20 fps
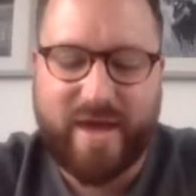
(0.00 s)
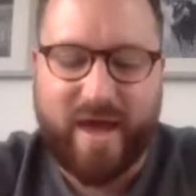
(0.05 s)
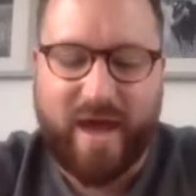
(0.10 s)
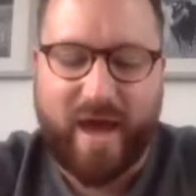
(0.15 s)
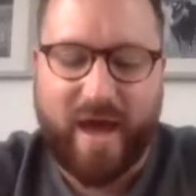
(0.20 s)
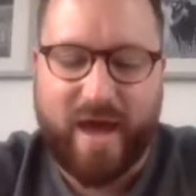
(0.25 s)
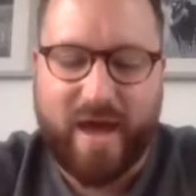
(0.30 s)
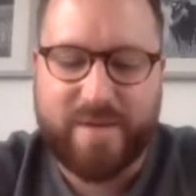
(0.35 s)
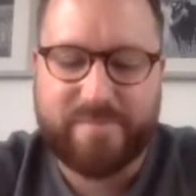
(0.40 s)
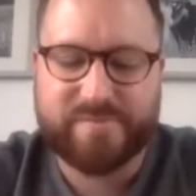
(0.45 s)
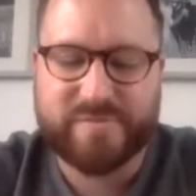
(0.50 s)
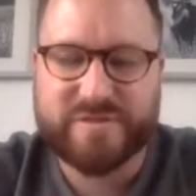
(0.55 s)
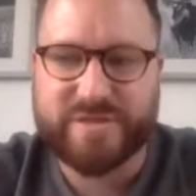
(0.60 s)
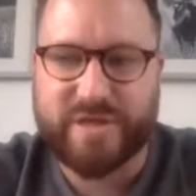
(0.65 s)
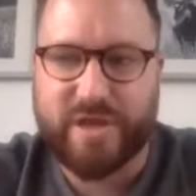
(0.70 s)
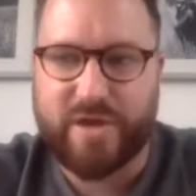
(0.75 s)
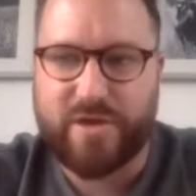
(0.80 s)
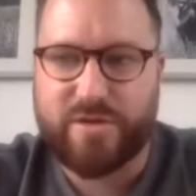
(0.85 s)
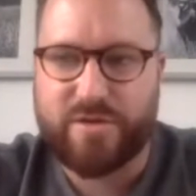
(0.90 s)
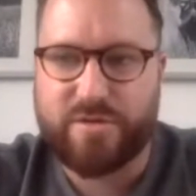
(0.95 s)

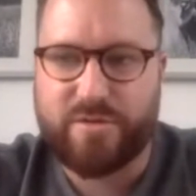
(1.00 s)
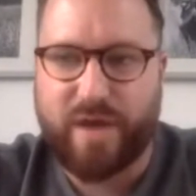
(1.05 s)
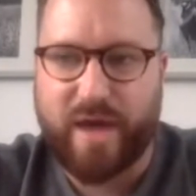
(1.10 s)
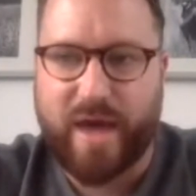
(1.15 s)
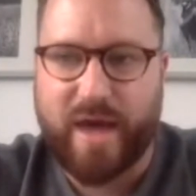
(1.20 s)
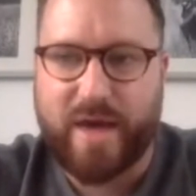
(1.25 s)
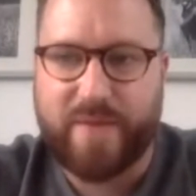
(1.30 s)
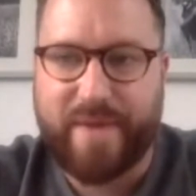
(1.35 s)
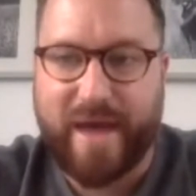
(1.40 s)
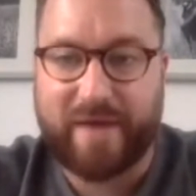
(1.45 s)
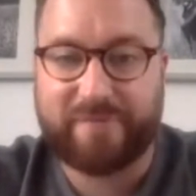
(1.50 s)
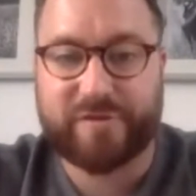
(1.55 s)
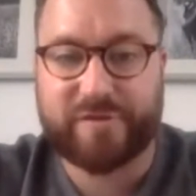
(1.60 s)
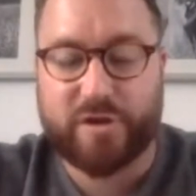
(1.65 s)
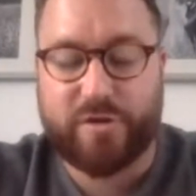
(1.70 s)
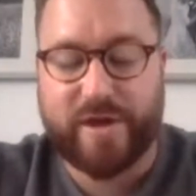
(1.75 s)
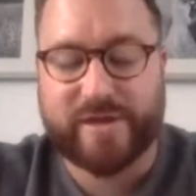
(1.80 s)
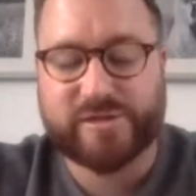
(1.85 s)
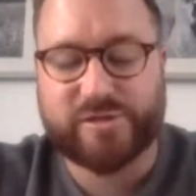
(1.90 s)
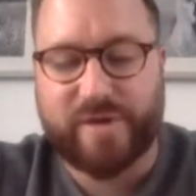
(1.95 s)
After
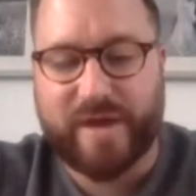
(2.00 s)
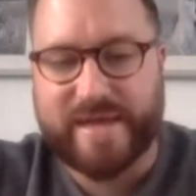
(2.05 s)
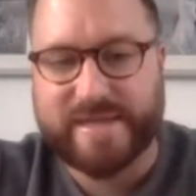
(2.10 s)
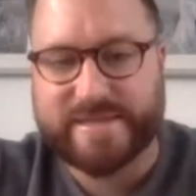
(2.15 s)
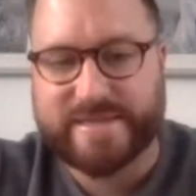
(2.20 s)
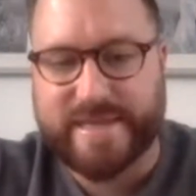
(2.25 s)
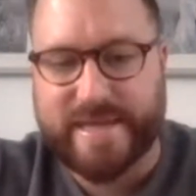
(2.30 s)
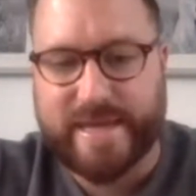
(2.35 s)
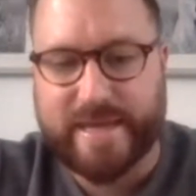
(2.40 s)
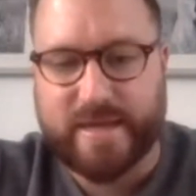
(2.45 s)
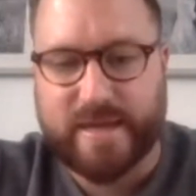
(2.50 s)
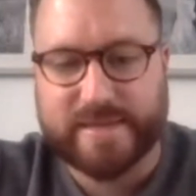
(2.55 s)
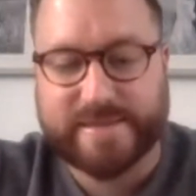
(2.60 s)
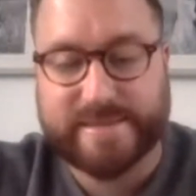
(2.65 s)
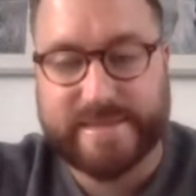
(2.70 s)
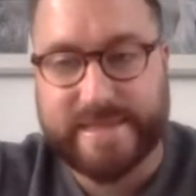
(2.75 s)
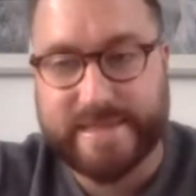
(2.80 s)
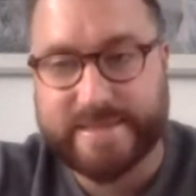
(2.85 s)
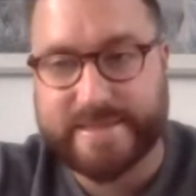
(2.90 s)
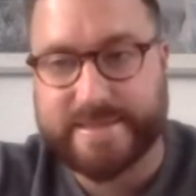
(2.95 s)
graduating, I
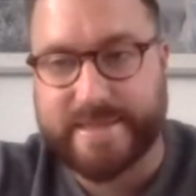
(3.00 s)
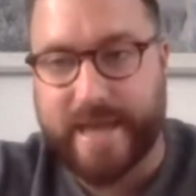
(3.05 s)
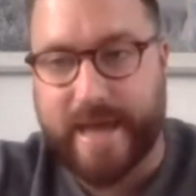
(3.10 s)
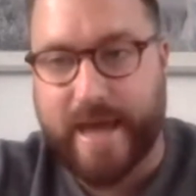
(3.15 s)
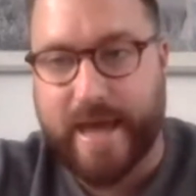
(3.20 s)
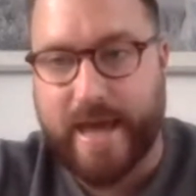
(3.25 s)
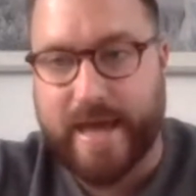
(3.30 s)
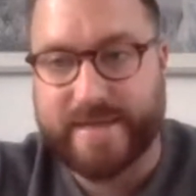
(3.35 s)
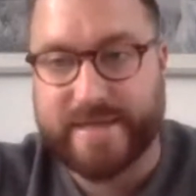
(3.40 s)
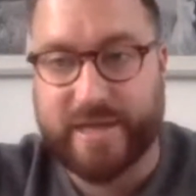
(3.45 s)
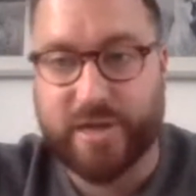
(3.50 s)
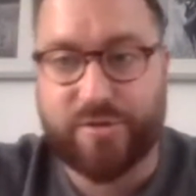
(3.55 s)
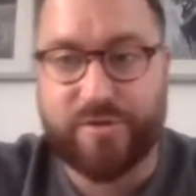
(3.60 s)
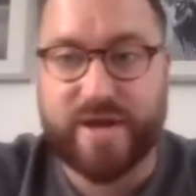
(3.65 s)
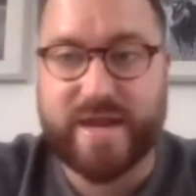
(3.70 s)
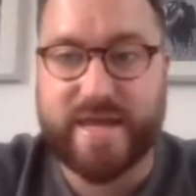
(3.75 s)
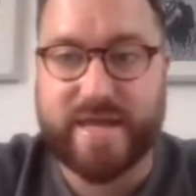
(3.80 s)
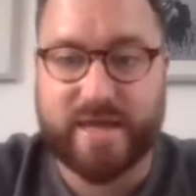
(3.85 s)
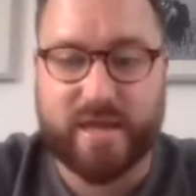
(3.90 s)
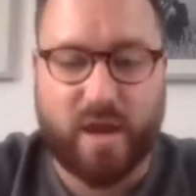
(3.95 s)
did a degree
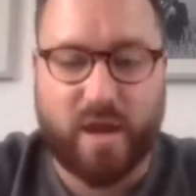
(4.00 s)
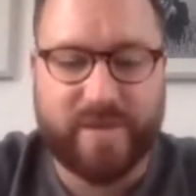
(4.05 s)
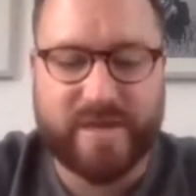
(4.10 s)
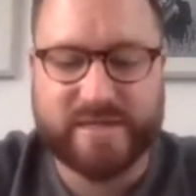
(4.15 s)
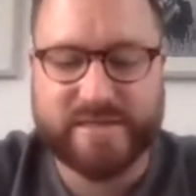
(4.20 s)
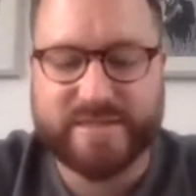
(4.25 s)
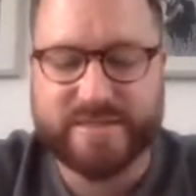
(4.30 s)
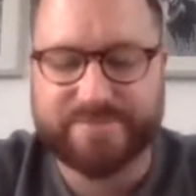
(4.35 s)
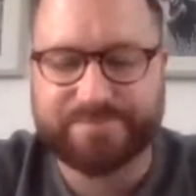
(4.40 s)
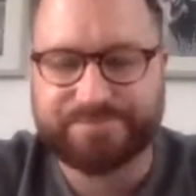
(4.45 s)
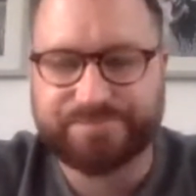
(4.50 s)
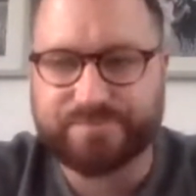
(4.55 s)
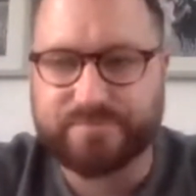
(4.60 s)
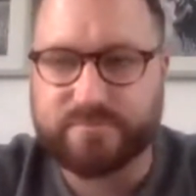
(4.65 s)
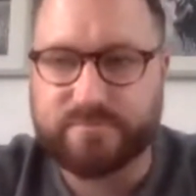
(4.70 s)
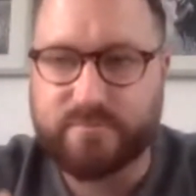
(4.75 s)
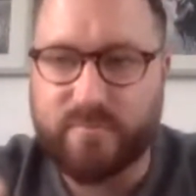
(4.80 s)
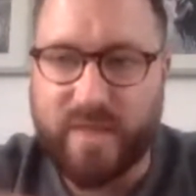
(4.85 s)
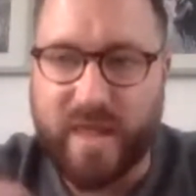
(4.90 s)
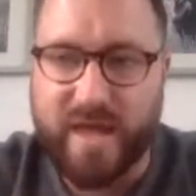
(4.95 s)
in economics,
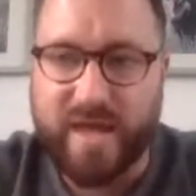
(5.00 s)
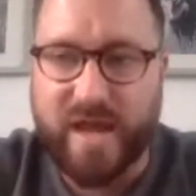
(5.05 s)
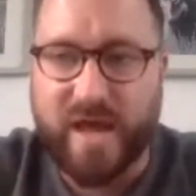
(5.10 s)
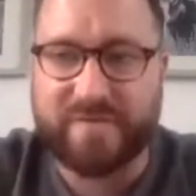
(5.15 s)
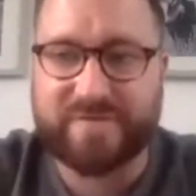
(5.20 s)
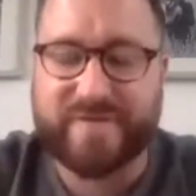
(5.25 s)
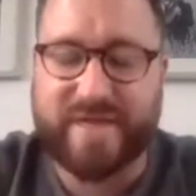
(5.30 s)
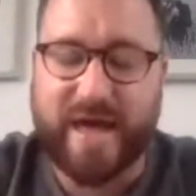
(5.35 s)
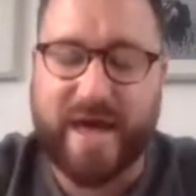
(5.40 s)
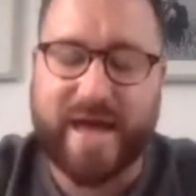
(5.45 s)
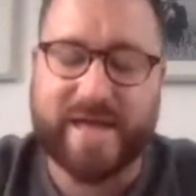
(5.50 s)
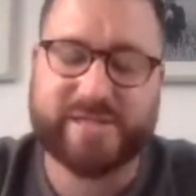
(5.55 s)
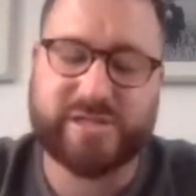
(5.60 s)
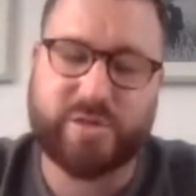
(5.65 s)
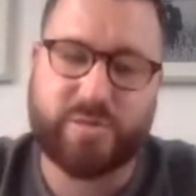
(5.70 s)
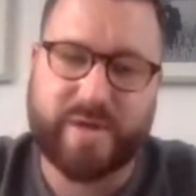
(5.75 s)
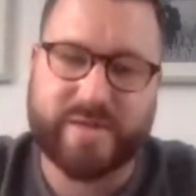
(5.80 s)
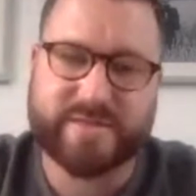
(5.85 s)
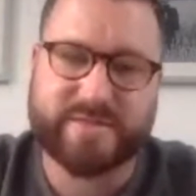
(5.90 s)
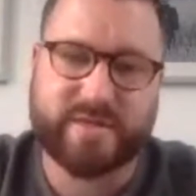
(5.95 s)
and after that, I actually
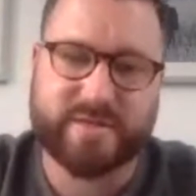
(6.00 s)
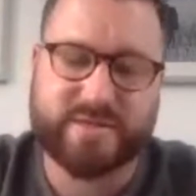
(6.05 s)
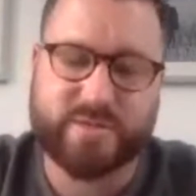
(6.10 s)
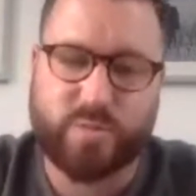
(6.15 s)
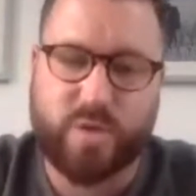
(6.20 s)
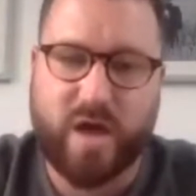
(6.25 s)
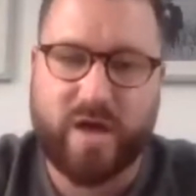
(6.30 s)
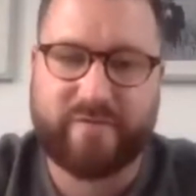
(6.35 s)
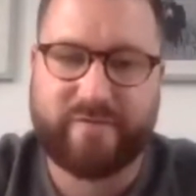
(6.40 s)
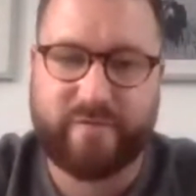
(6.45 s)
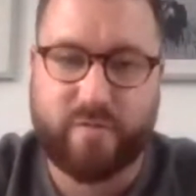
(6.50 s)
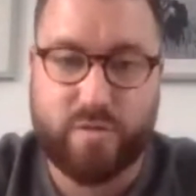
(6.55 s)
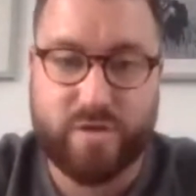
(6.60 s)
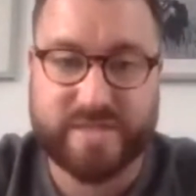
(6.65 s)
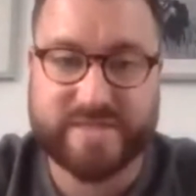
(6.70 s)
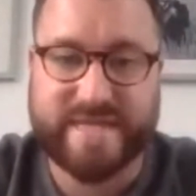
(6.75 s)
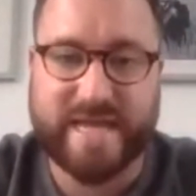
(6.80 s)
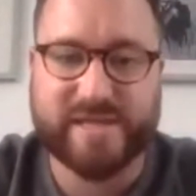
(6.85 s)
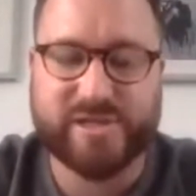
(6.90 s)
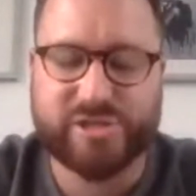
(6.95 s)
went on to work for
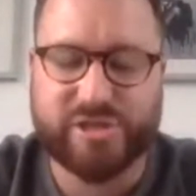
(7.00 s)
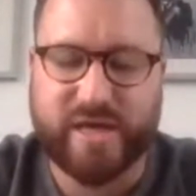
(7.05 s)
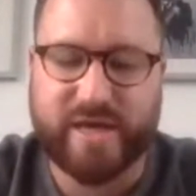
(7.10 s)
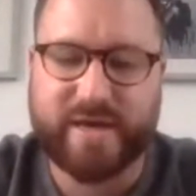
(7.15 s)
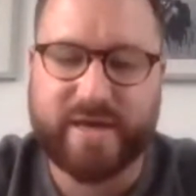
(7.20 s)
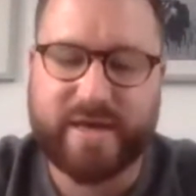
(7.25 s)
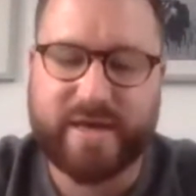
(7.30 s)
Accenture.